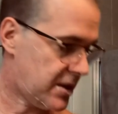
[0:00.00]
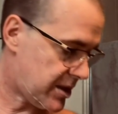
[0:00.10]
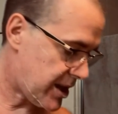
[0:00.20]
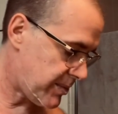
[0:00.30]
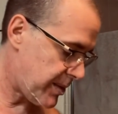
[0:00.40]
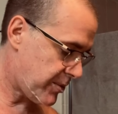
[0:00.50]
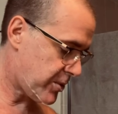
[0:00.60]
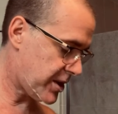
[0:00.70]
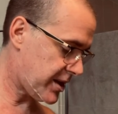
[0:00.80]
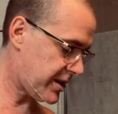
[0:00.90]
A lot of people
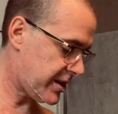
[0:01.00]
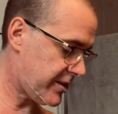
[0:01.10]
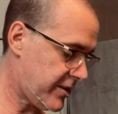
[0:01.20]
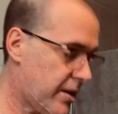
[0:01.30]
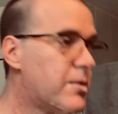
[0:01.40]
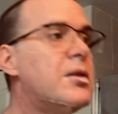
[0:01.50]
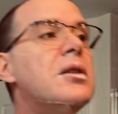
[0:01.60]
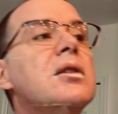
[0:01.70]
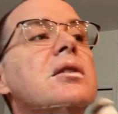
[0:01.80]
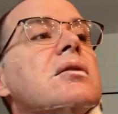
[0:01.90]
work like that, so
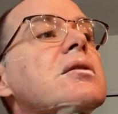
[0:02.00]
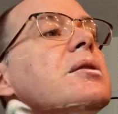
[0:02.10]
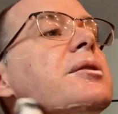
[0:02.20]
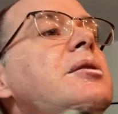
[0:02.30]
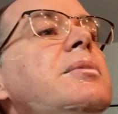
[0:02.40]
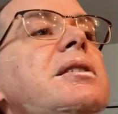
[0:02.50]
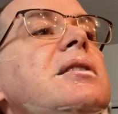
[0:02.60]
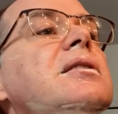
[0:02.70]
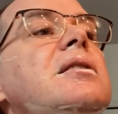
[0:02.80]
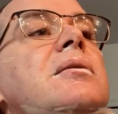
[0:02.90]
really wasn't a big deal
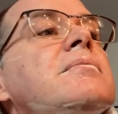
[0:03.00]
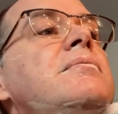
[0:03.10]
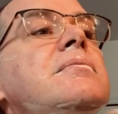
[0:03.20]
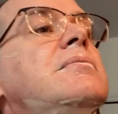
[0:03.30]
at all.